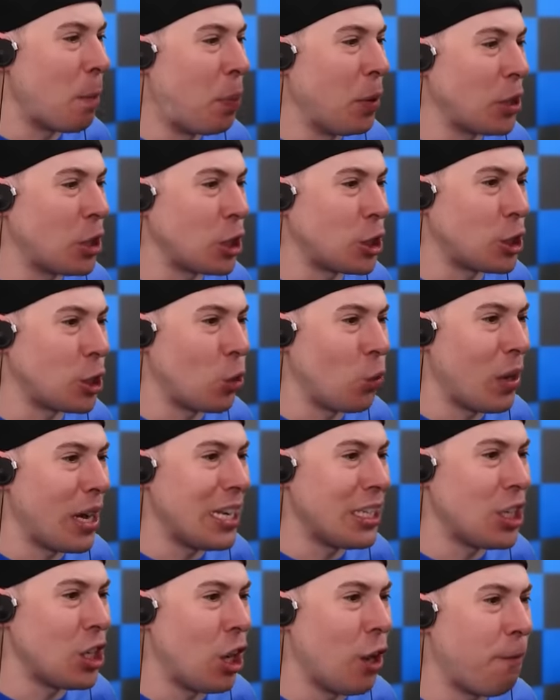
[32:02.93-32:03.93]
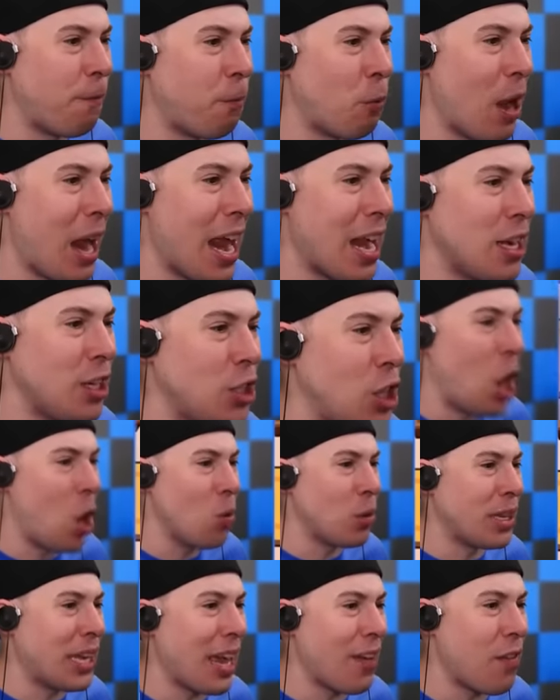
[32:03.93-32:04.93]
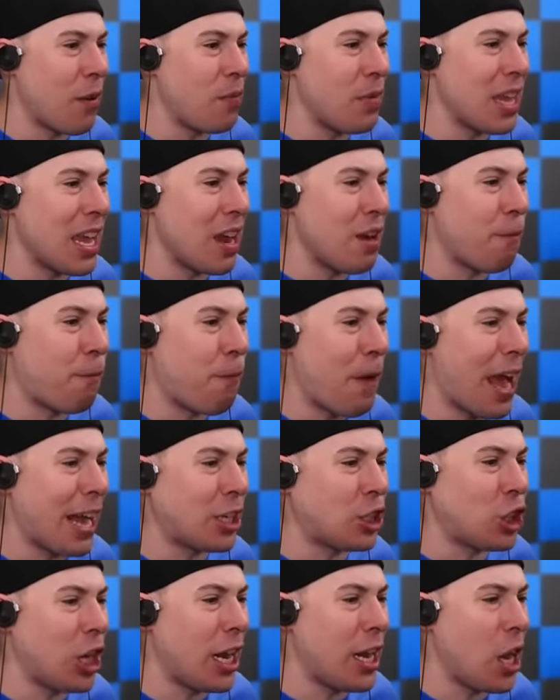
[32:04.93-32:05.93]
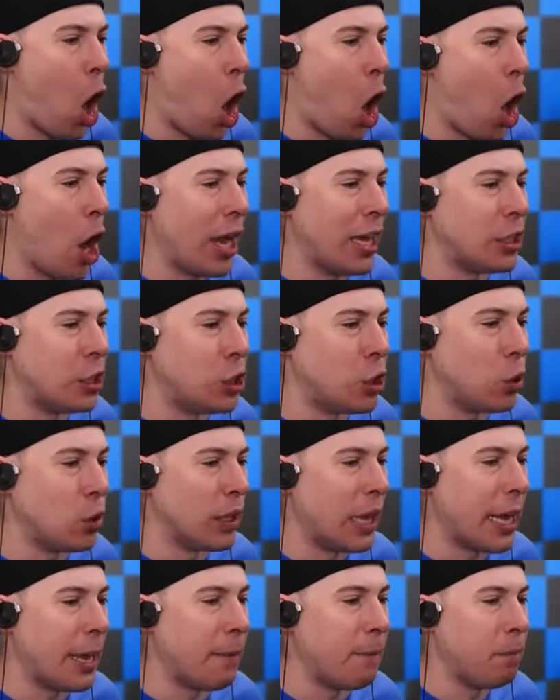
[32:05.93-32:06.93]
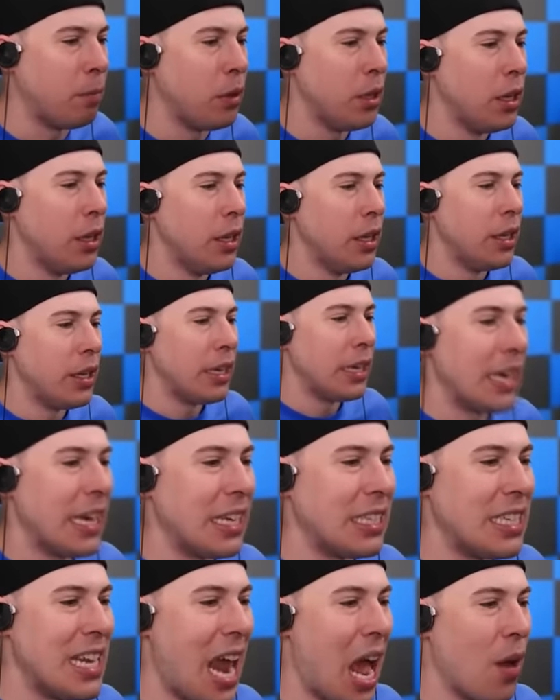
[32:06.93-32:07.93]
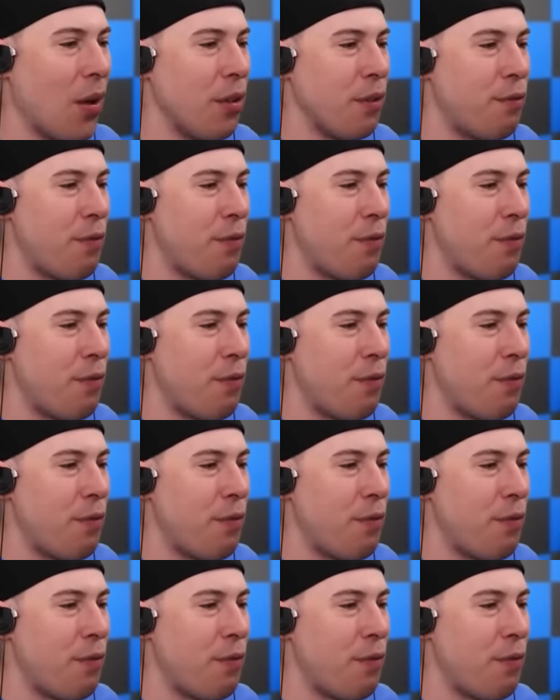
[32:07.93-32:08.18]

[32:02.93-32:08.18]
to put the syringe in our friend. Don't give him the infection! Oh, it's too late. He's now